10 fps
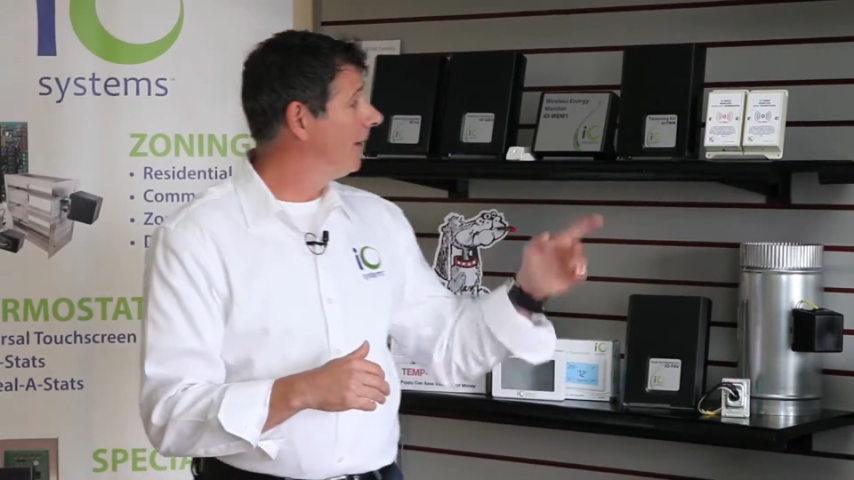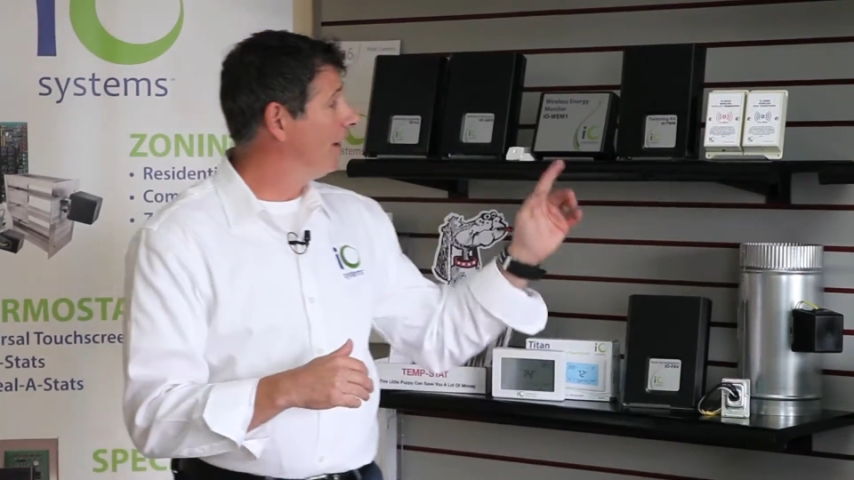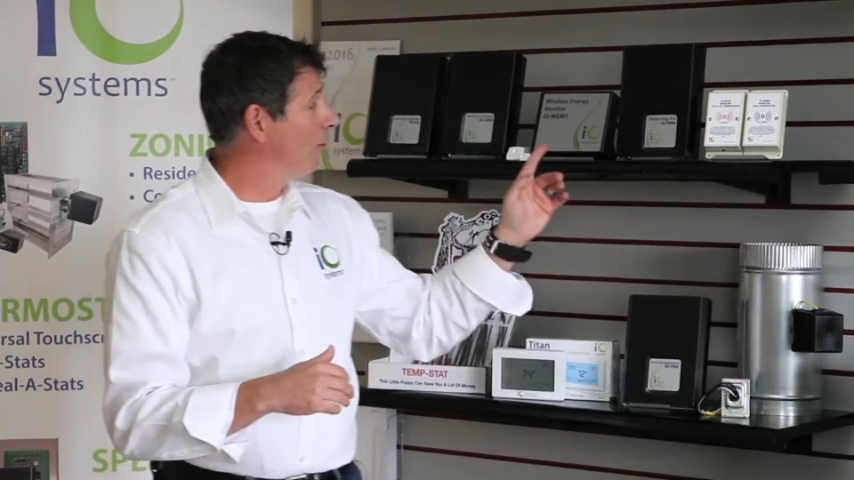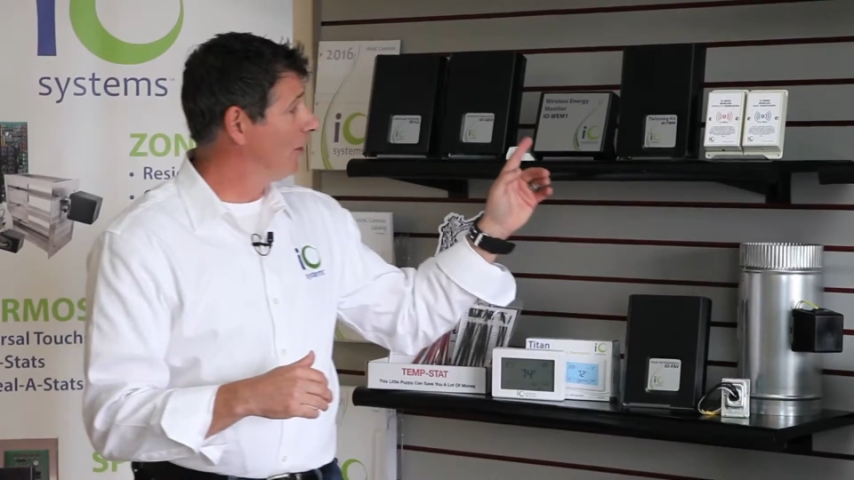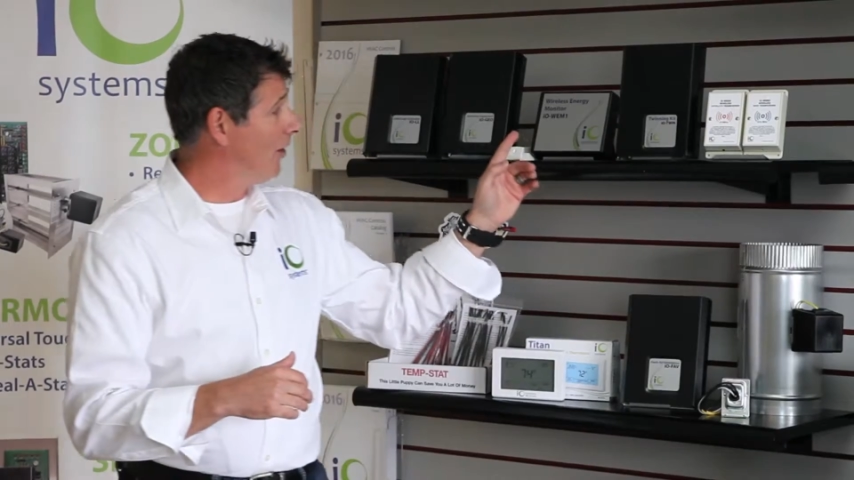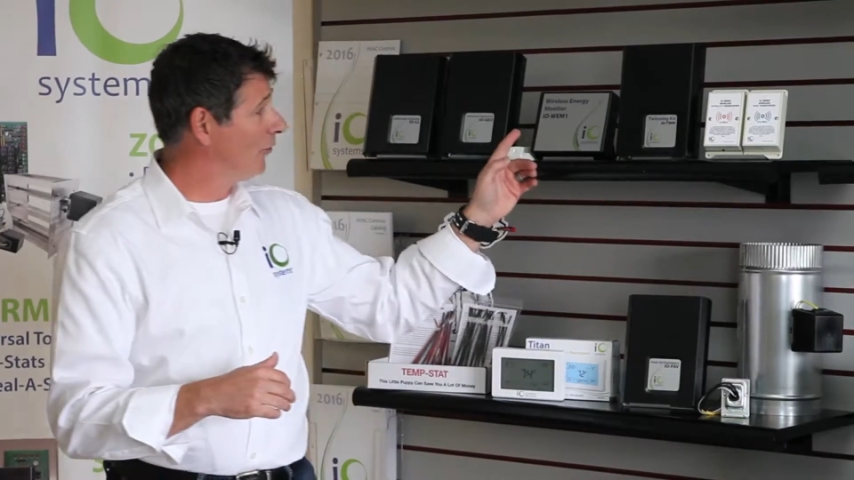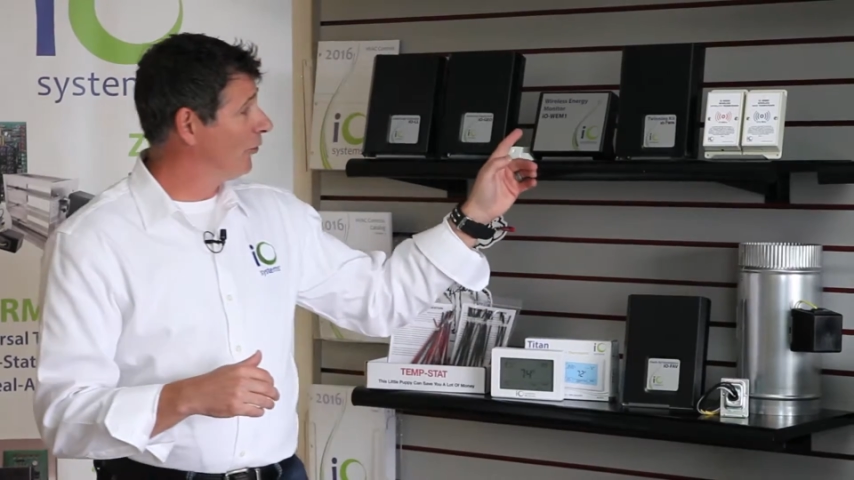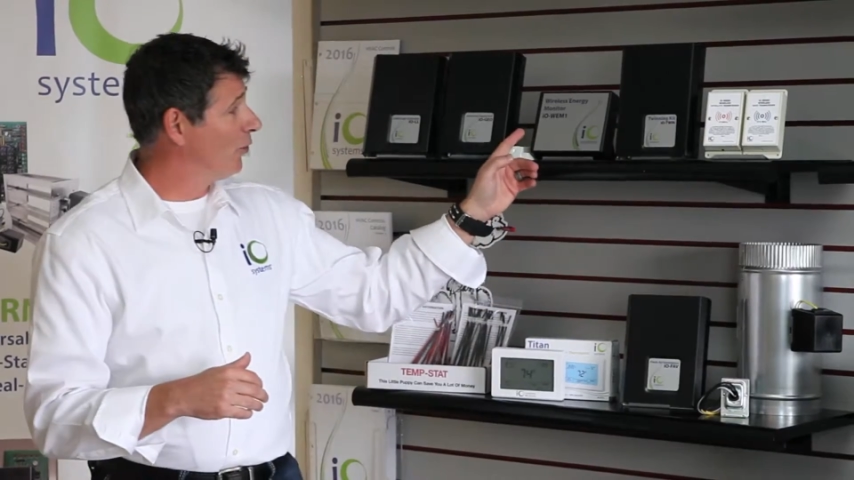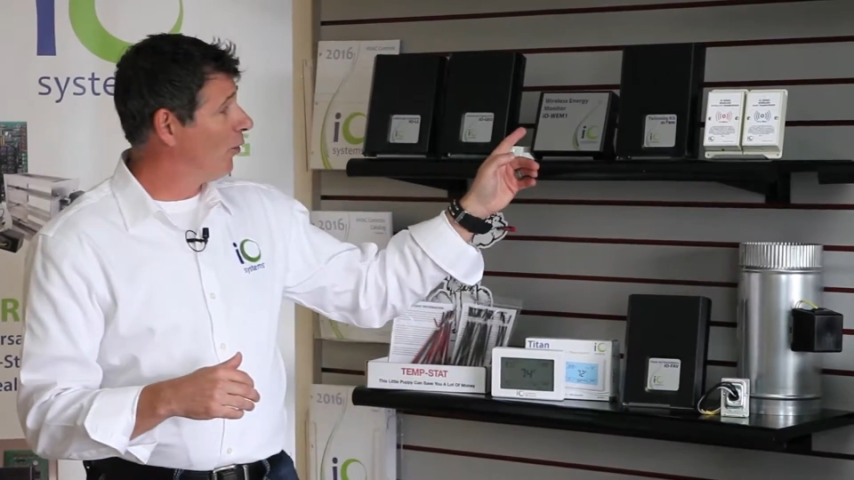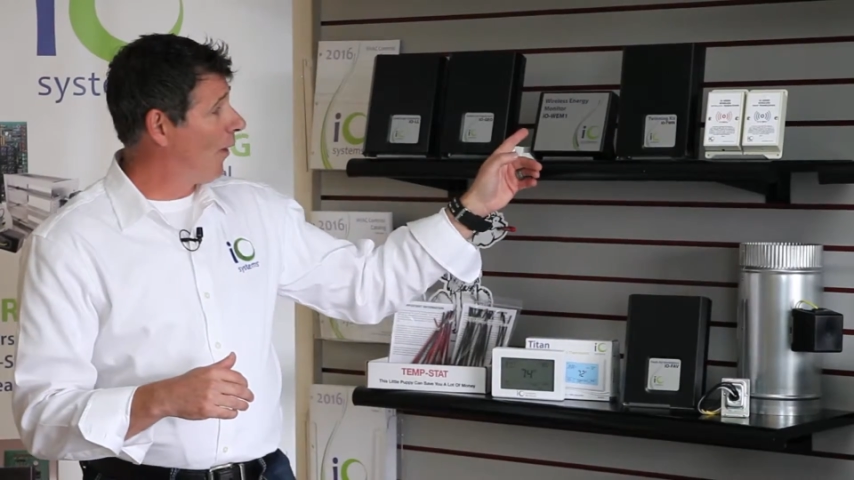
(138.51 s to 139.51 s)
We also
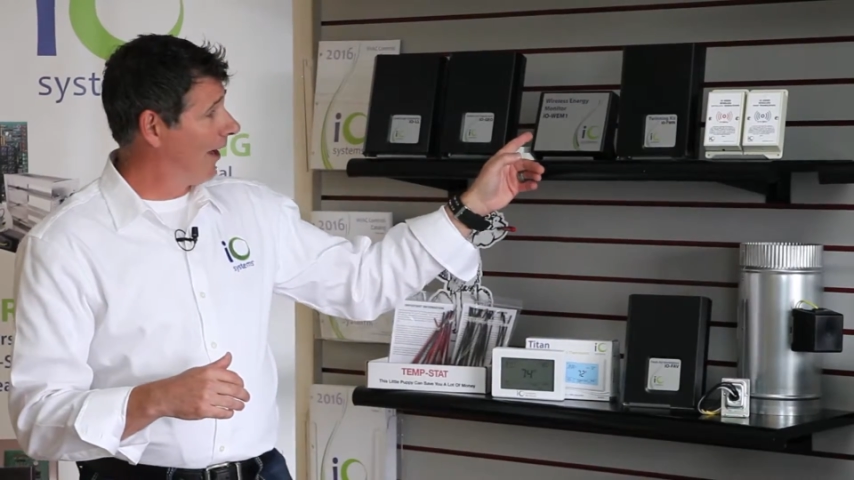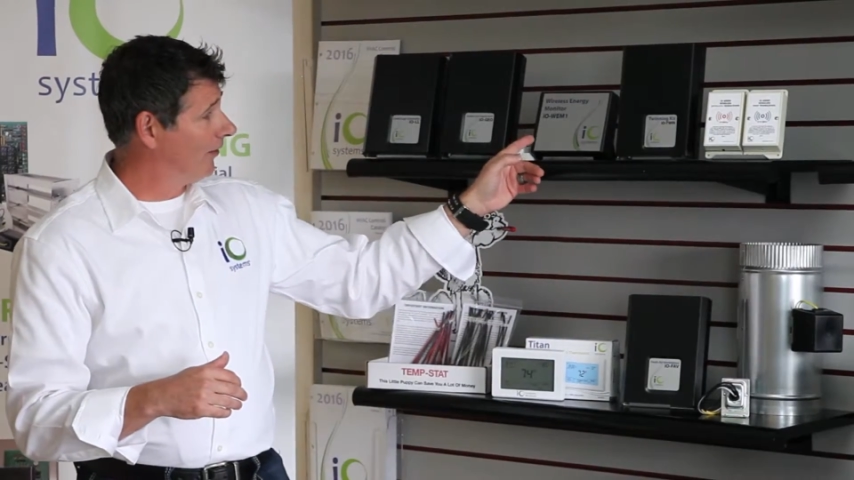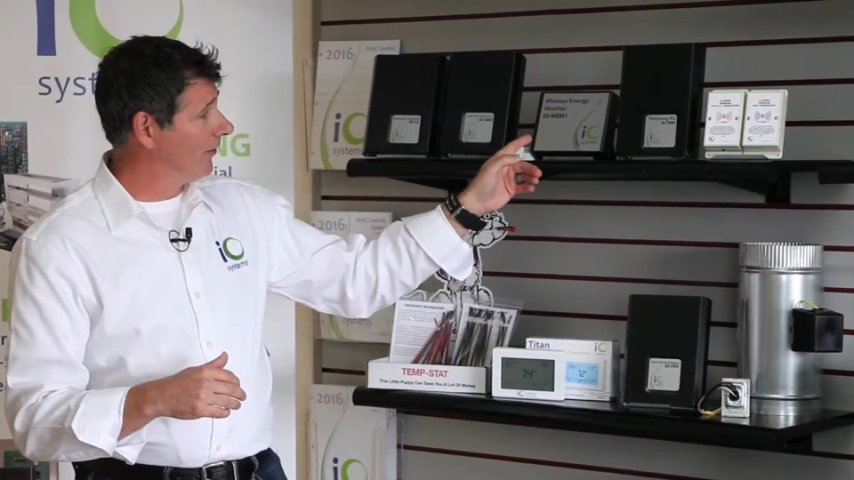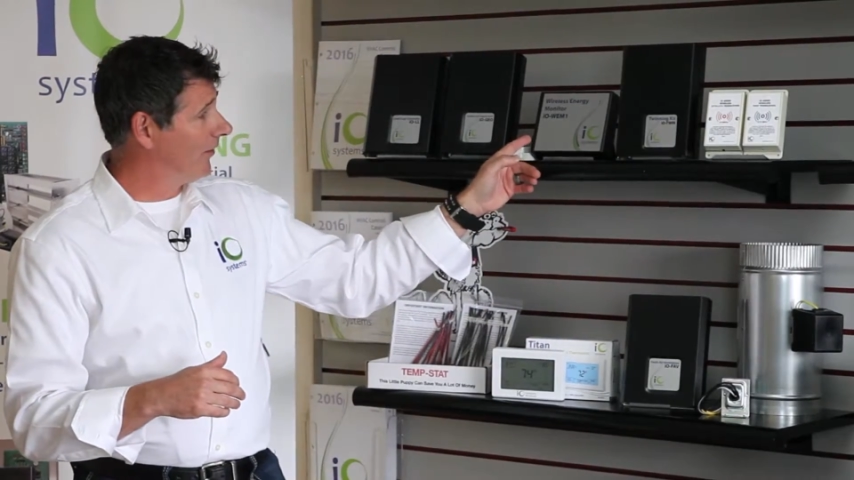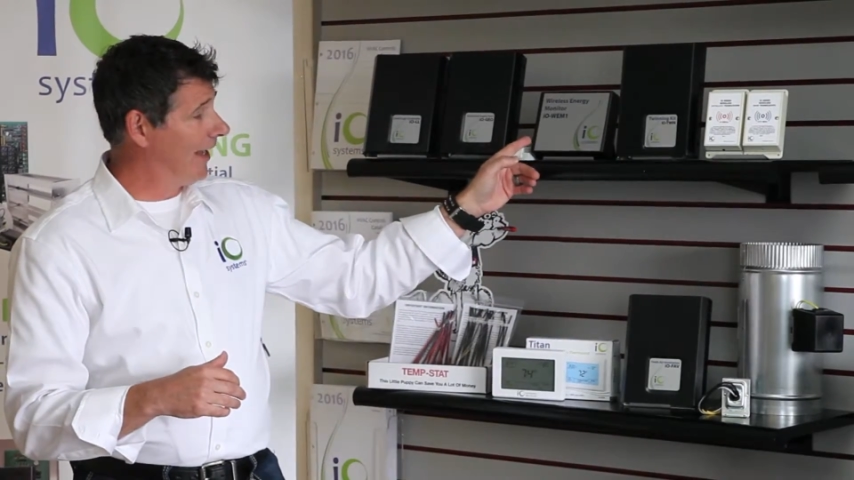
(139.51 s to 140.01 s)
do a wireless